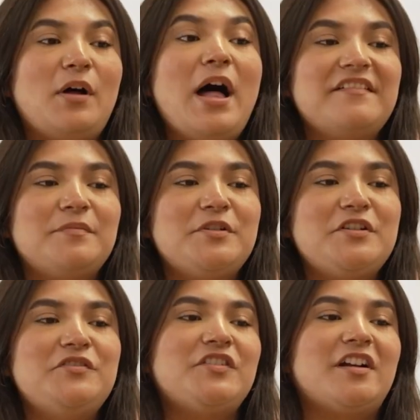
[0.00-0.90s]
Well, as a
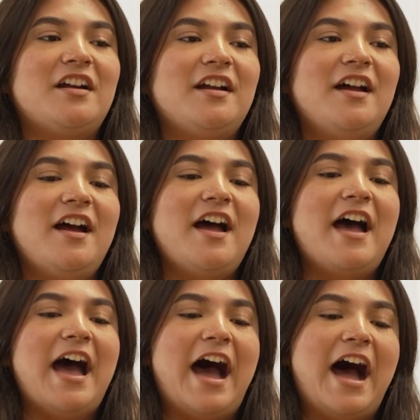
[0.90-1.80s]
producer,
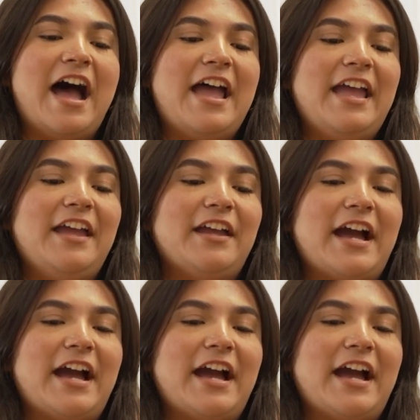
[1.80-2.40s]
I